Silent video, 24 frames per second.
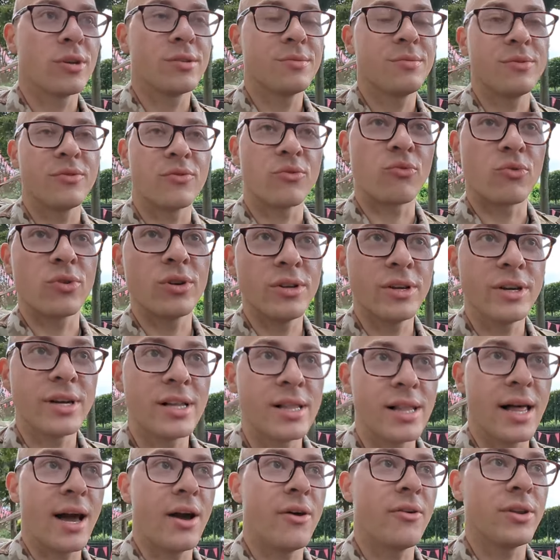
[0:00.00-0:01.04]
It's been really
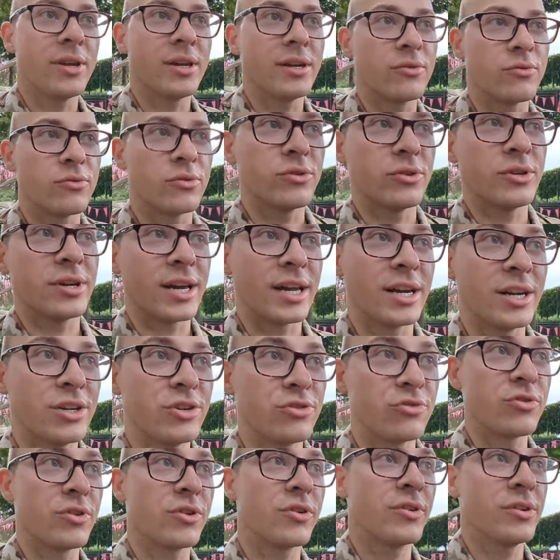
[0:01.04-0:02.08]
cloudy and really kind of
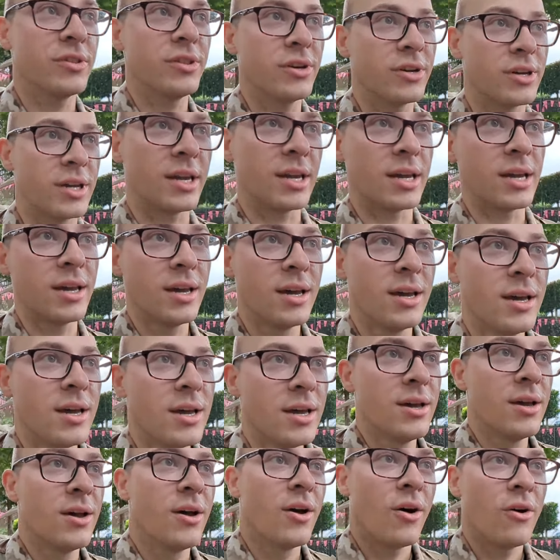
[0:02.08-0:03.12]
dreary looking,
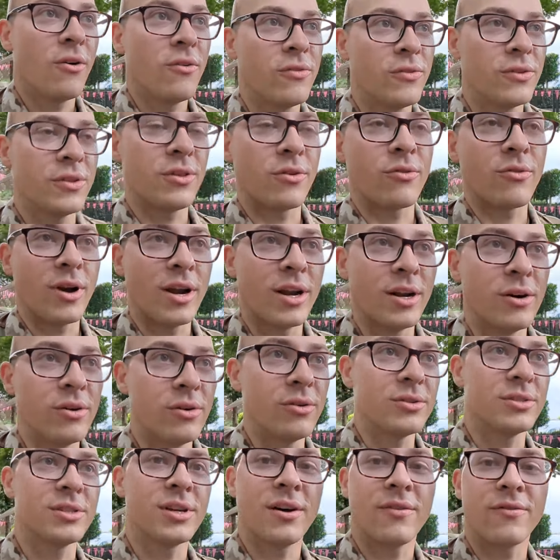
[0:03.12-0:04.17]
Hopefully the rain
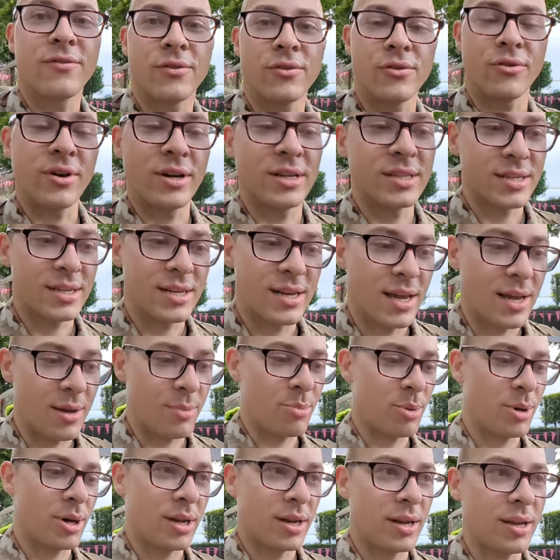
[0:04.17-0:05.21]
holds off for the rest of the day,
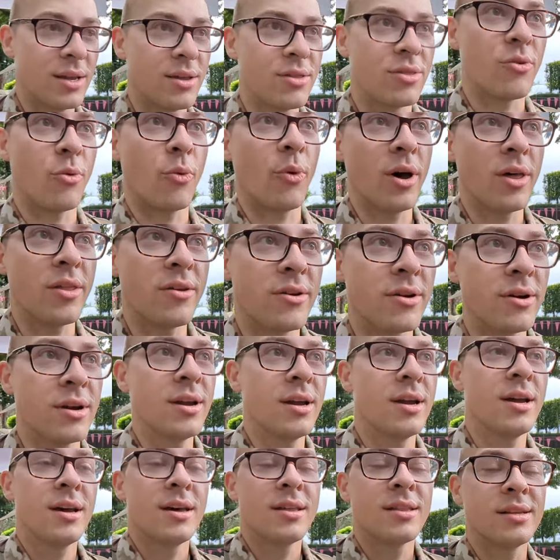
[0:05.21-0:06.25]
but the weather,
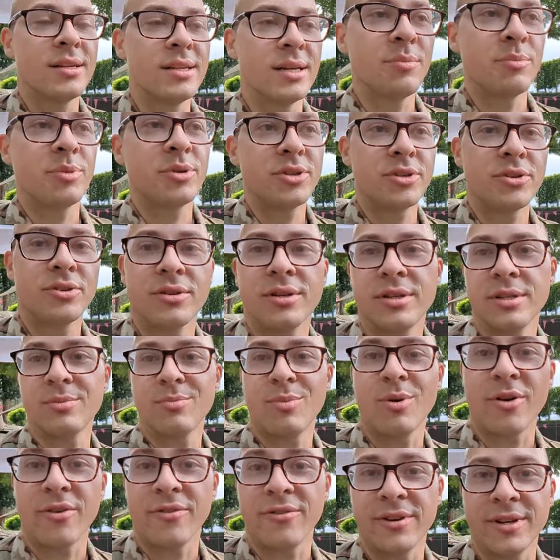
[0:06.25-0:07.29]
the temperature is
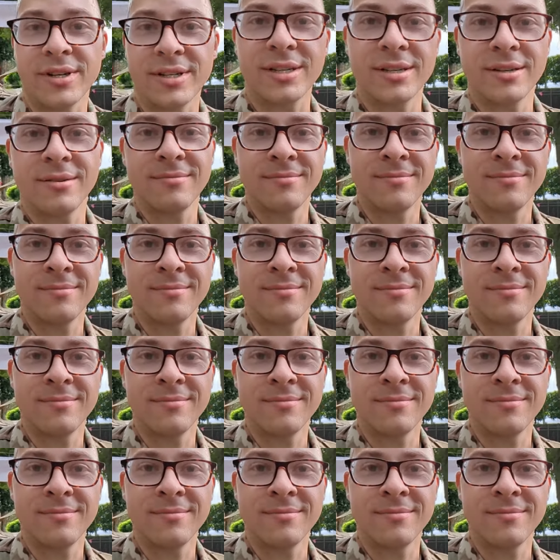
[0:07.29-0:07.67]
perfect.